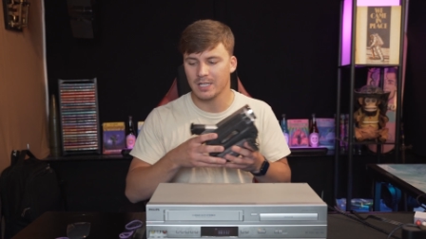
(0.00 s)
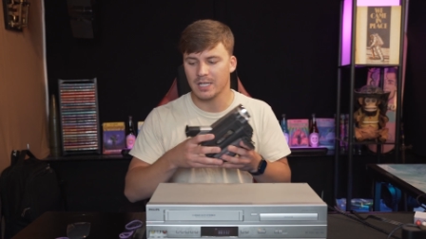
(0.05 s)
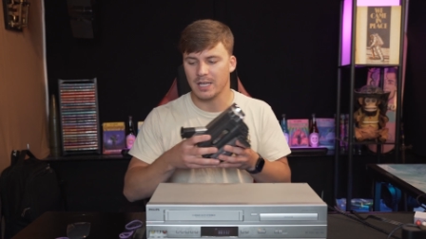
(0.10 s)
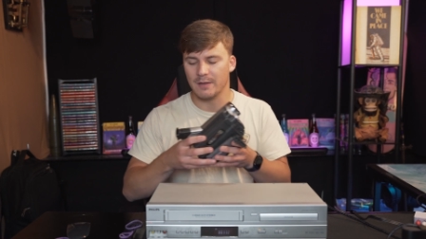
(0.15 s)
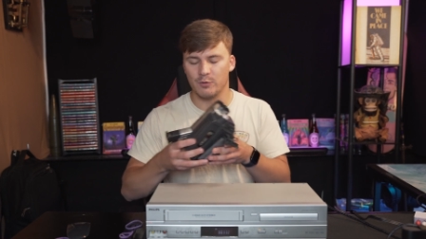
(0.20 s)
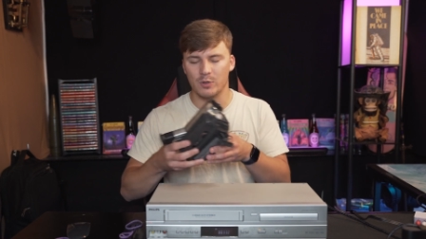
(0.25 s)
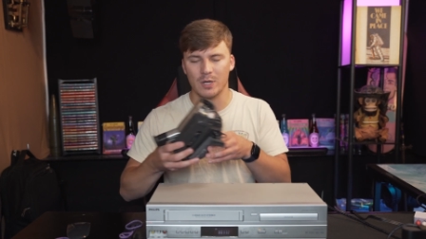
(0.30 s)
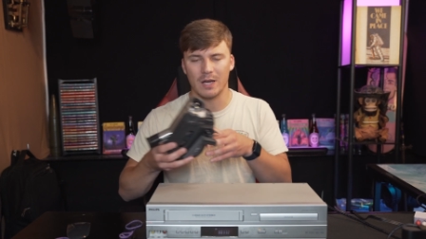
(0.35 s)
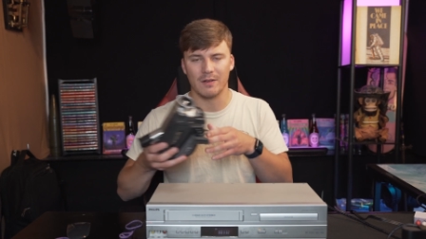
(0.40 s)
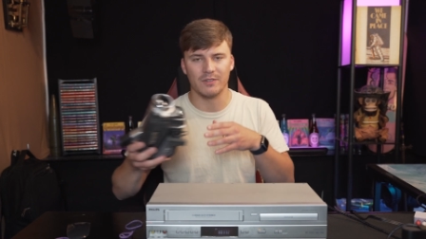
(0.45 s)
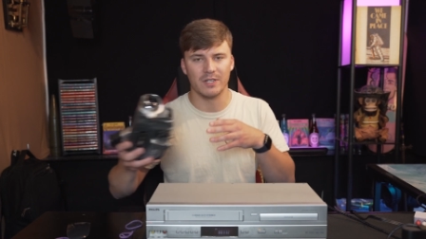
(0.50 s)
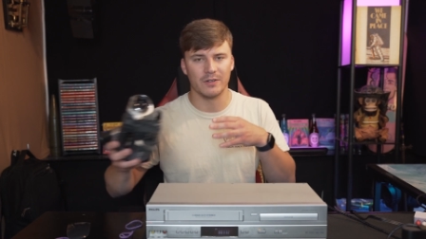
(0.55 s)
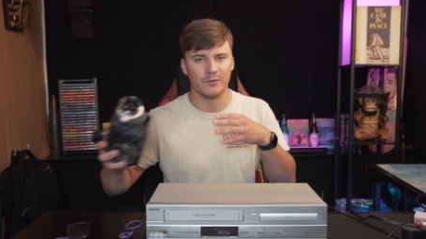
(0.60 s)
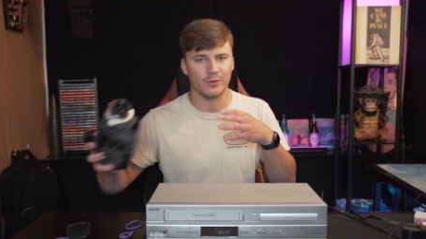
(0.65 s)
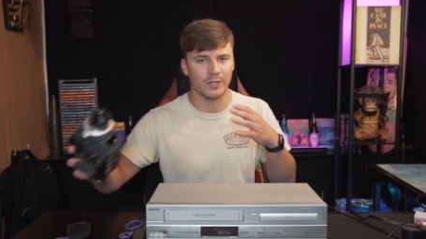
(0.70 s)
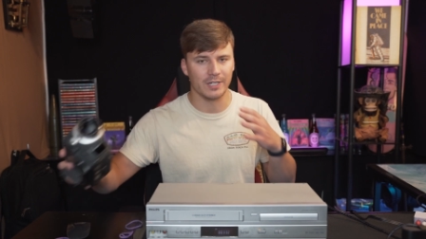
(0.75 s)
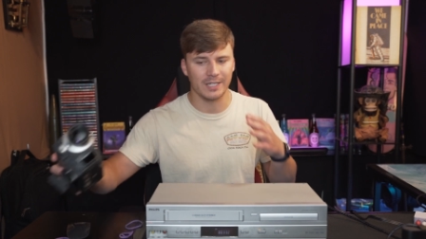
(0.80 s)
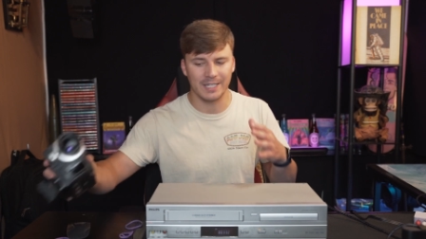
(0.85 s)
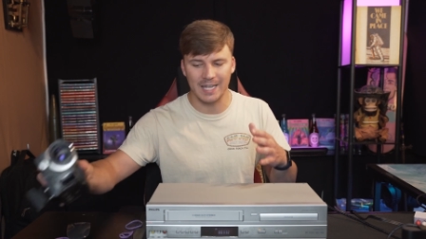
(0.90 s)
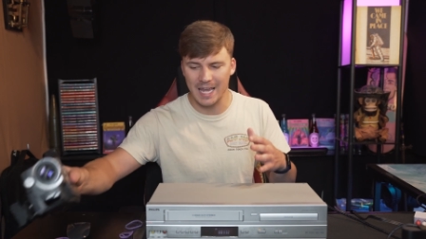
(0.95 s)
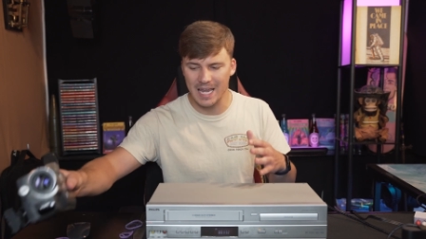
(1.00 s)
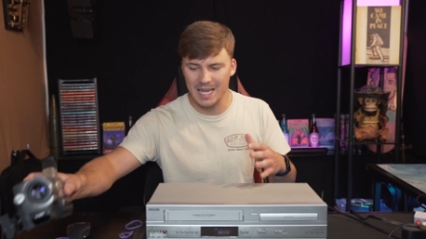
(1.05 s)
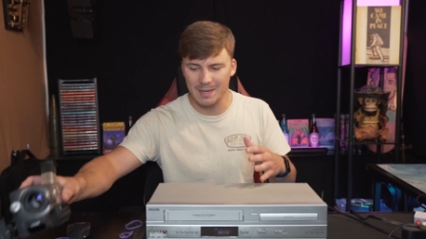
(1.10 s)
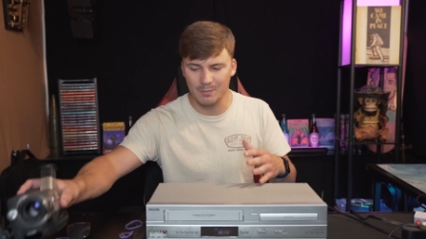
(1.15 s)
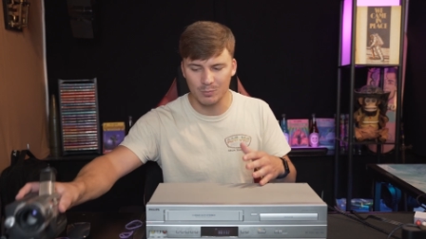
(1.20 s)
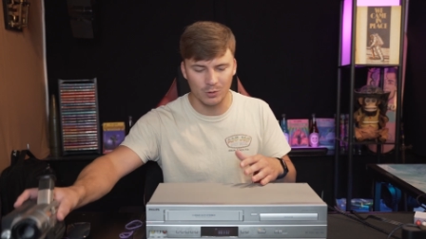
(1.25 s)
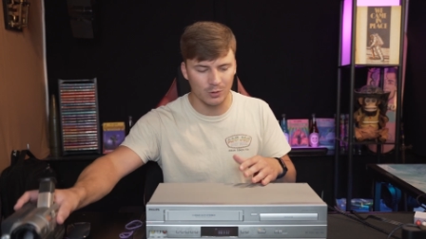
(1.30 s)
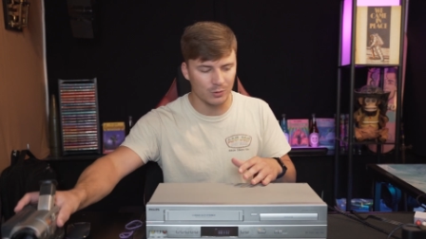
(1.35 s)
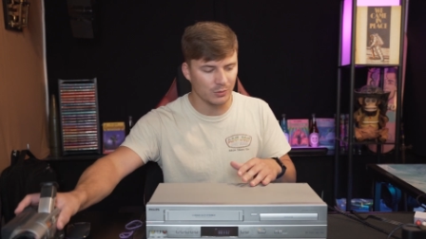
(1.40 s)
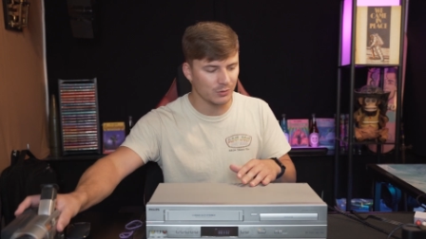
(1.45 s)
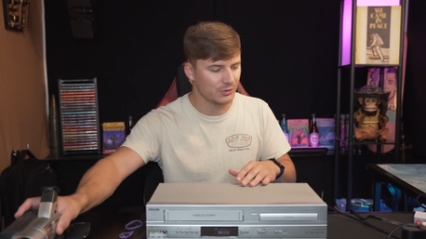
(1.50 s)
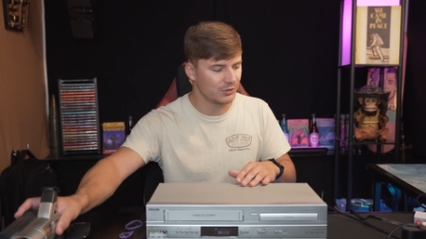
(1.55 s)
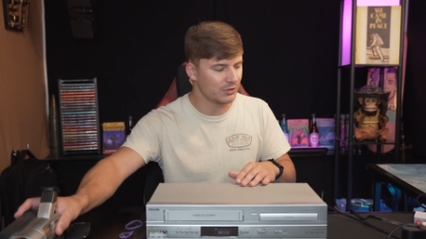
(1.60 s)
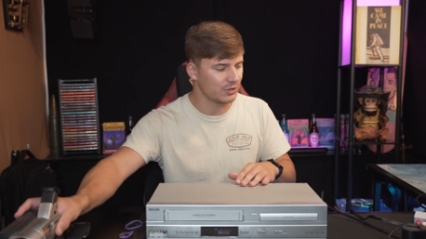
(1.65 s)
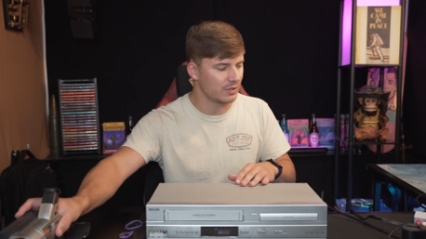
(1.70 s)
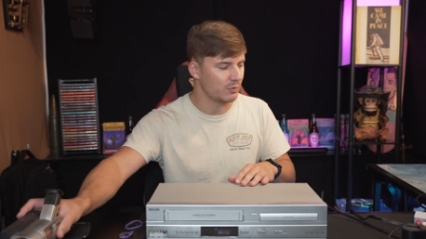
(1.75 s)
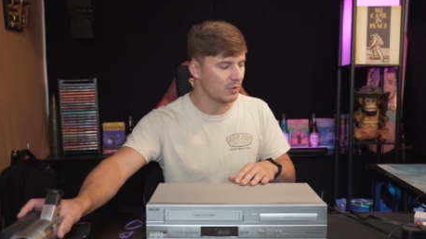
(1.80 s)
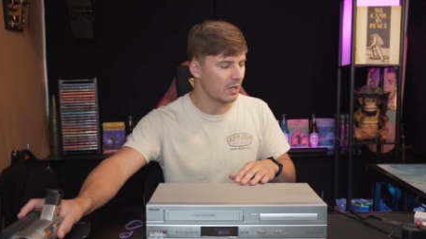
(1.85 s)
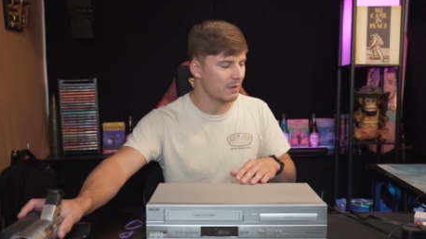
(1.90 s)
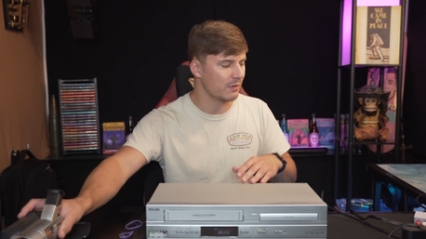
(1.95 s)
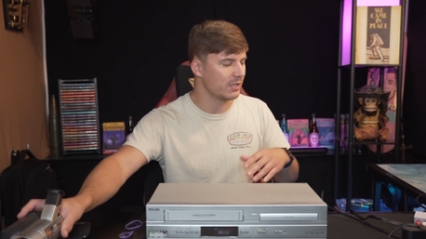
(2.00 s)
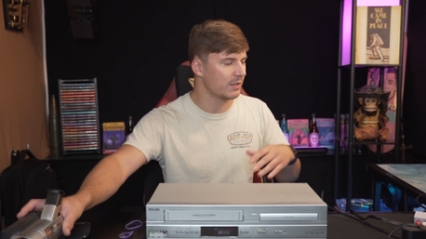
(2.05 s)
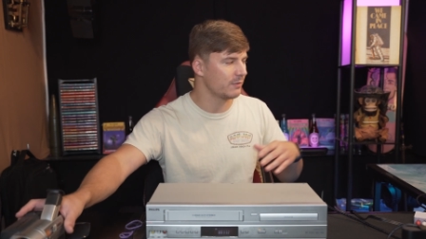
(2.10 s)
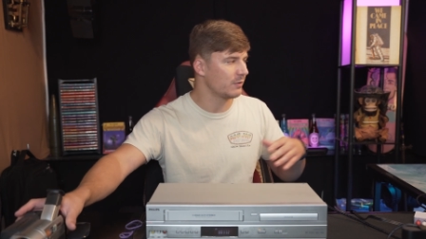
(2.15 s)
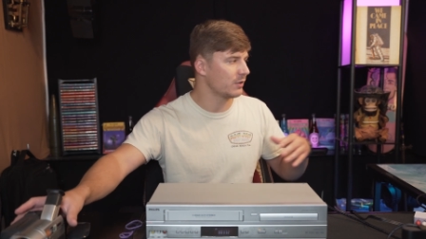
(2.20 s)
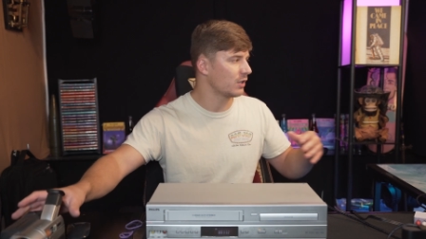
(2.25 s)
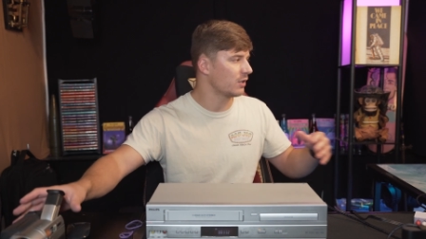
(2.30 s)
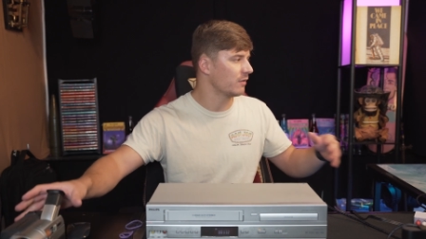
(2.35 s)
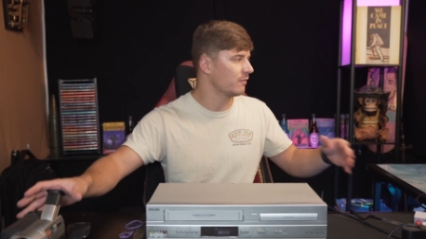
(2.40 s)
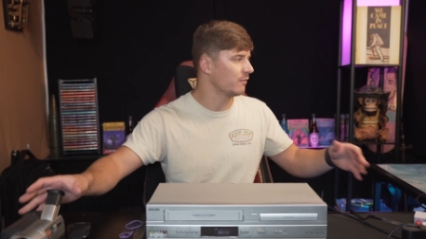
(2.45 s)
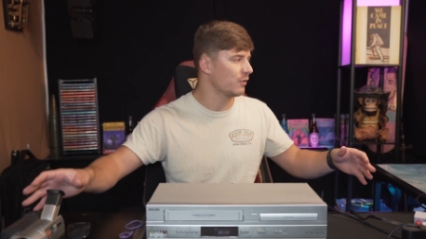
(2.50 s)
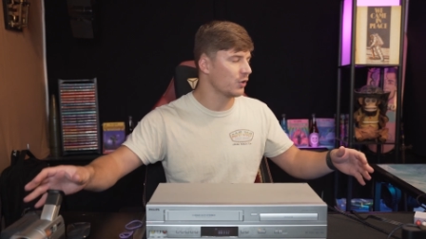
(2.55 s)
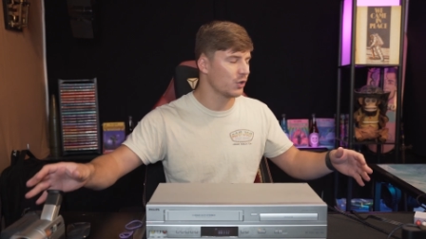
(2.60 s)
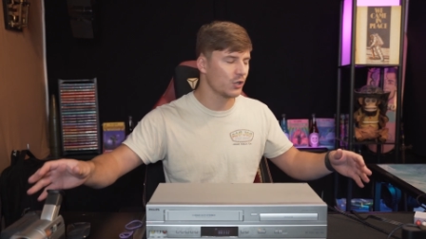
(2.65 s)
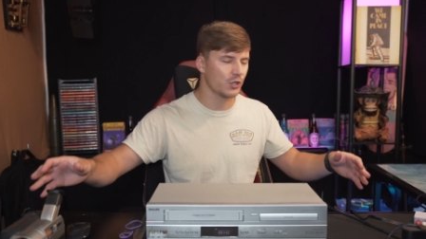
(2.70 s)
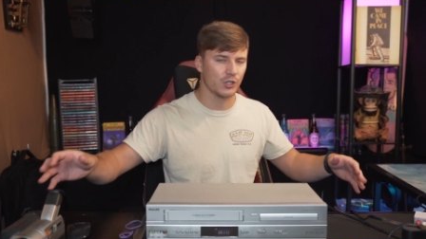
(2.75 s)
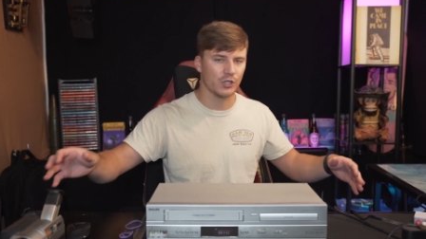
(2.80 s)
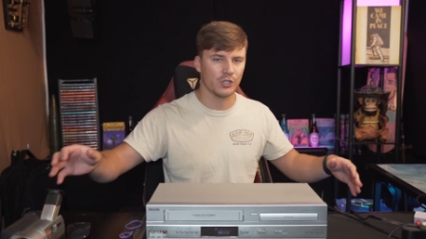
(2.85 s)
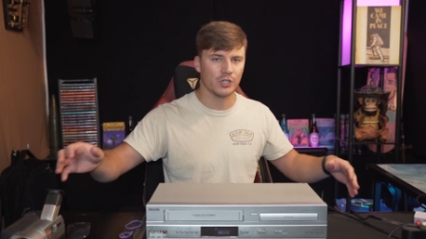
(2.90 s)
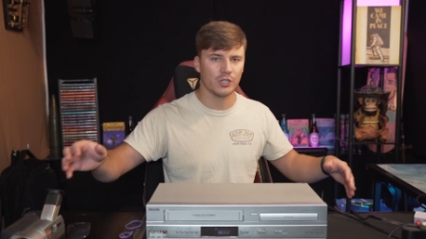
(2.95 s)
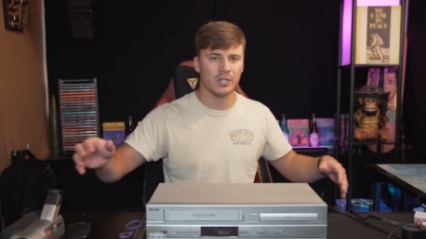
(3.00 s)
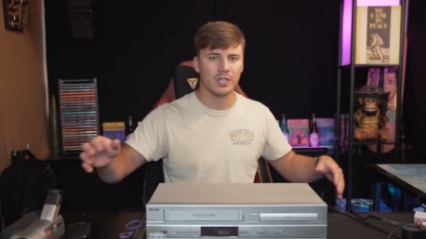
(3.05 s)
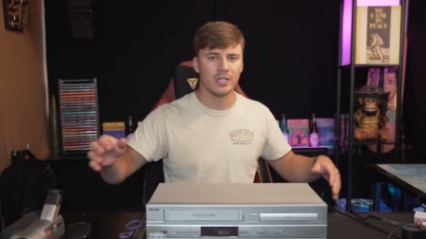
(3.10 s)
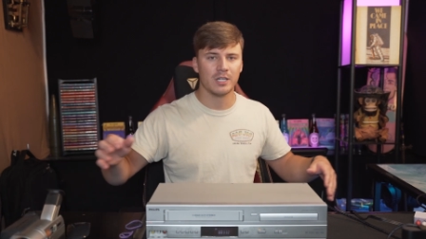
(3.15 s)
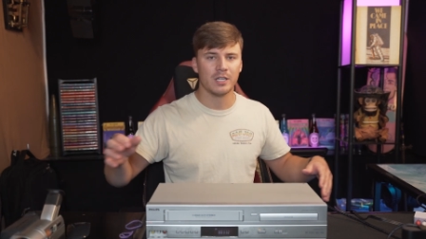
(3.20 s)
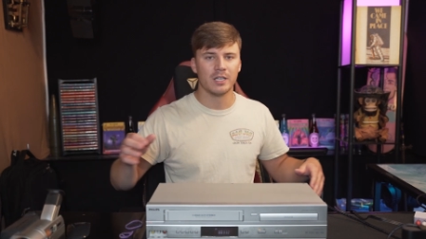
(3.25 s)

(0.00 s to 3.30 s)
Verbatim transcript: if you have different cables, if you have a different converter,